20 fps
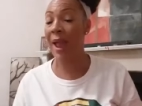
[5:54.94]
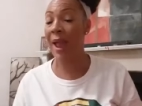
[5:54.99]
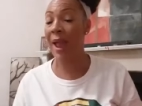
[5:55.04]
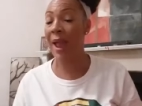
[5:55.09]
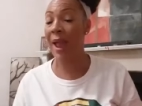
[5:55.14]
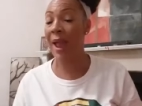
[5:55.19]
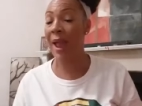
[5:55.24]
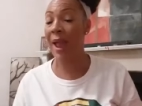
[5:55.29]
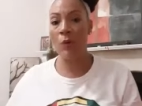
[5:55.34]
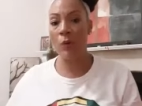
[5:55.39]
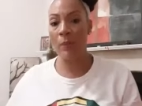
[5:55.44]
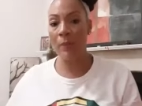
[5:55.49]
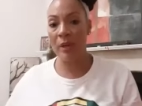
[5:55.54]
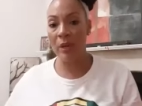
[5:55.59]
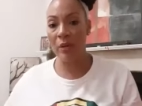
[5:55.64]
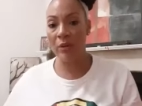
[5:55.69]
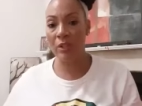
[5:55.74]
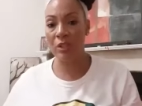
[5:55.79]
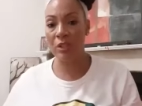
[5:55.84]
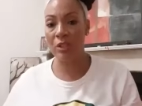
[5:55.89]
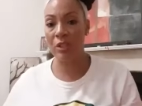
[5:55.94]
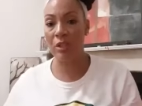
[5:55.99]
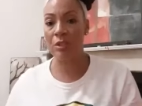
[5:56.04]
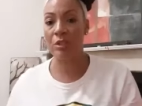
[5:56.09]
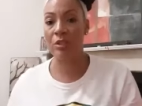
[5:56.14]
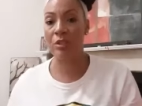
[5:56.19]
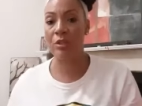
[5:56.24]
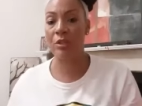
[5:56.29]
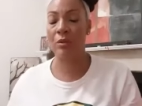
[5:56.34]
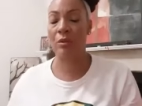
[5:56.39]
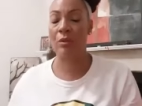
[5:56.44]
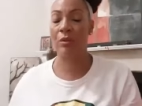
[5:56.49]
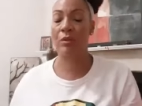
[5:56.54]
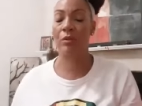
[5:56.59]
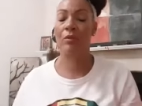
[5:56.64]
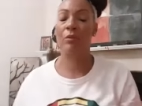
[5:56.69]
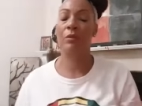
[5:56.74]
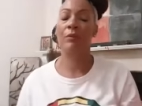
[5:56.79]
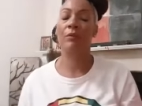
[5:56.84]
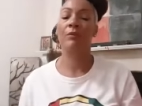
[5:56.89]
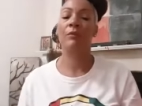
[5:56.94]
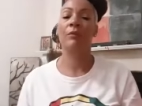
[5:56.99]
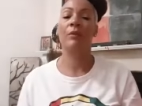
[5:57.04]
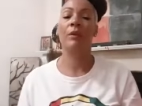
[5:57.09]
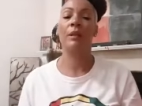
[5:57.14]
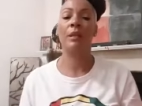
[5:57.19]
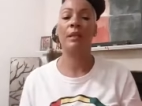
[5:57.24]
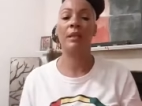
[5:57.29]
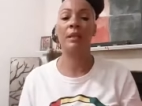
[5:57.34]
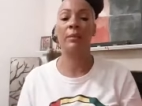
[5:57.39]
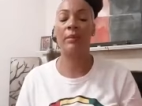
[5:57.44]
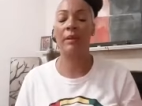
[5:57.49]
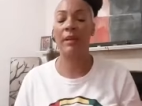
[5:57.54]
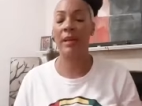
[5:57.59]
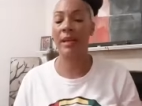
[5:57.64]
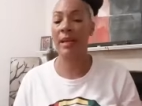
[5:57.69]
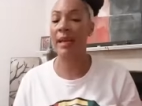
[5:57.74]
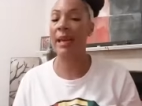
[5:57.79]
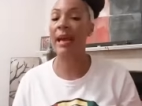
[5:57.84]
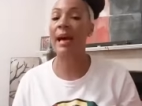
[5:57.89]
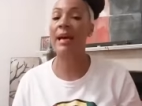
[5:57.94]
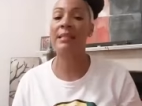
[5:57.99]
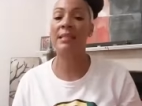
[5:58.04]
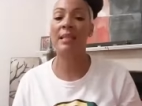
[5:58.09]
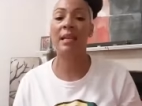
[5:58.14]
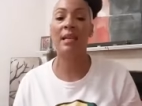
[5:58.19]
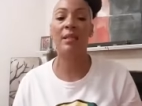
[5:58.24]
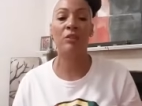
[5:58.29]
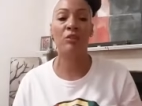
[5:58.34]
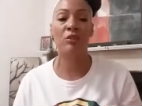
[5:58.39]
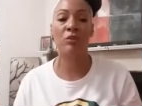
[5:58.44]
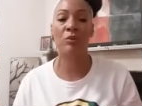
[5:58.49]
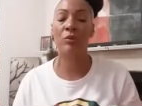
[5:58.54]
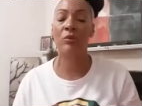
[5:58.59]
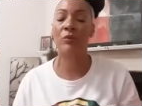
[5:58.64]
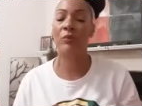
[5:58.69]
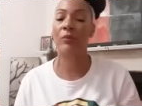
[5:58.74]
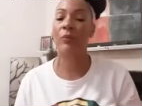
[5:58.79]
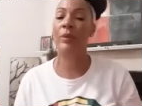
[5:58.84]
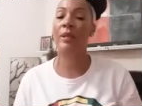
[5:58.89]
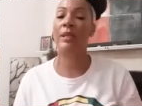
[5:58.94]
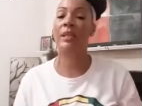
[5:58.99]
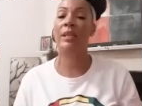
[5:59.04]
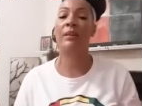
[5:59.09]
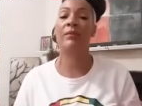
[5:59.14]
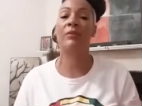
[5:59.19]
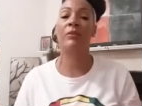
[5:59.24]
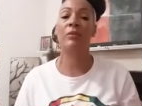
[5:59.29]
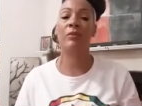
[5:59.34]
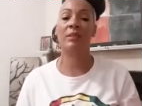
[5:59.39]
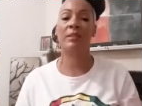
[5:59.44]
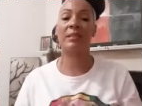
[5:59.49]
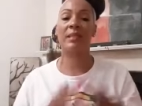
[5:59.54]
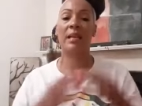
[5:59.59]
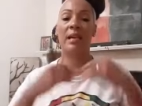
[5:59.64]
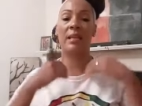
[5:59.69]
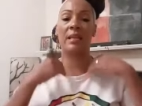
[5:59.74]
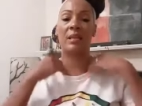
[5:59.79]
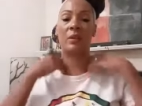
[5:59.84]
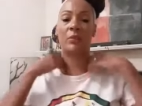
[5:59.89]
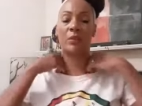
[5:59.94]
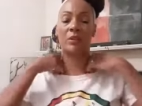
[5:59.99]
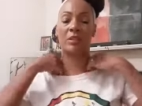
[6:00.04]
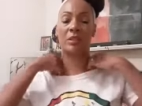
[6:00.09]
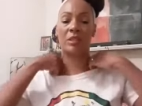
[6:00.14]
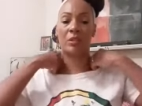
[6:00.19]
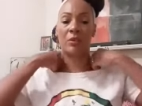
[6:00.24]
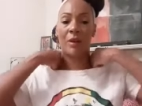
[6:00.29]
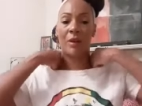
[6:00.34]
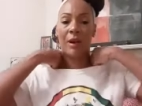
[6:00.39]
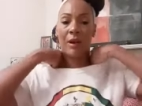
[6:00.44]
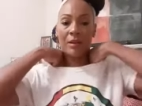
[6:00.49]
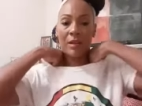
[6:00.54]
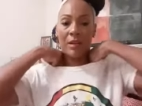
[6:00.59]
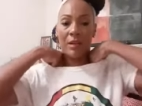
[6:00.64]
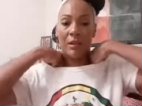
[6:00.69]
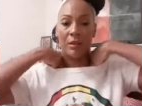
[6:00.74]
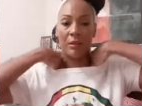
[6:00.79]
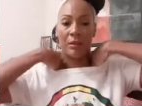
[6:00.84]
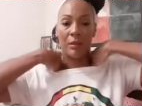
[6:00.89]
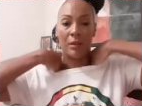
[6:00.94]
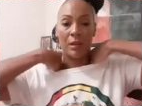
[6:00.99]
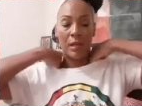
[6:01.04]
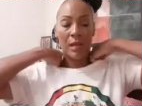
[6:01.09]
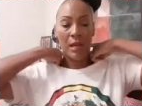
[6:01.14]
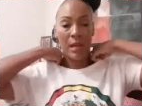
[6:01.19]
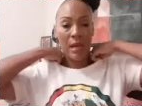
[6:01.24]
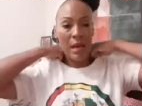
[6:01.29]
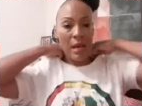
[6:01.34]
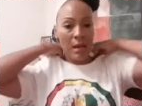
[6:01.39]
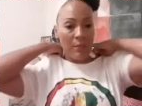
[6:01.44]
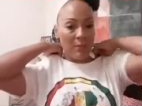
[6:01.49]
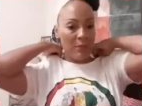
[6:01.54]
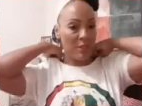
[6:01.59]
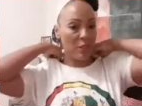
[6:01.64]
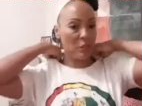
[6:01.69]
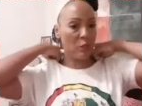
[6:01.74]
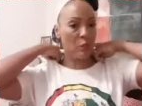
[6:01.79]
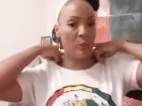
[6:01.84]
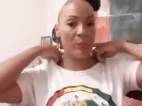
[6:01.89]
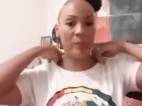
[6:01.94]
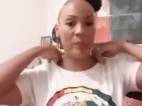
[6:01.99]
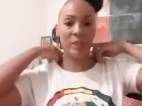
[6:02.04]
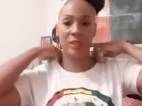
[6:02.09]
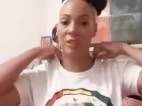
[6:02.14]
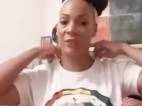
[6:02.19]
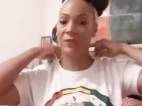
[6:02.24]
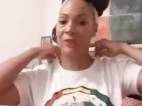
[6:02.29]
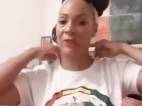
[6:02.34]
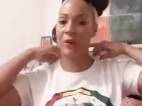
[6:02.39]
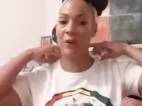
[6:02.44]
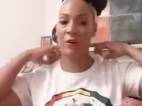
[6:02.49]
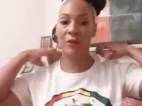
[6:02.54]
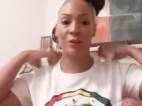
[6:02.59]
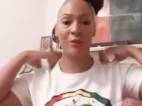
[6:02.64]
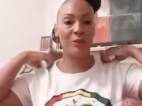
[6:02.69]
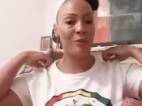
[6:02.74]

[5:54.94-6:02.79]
will mail the shirts to you. Libere Assane Diouf. We love you, Asani. We're still out here. I'm still pushing for you.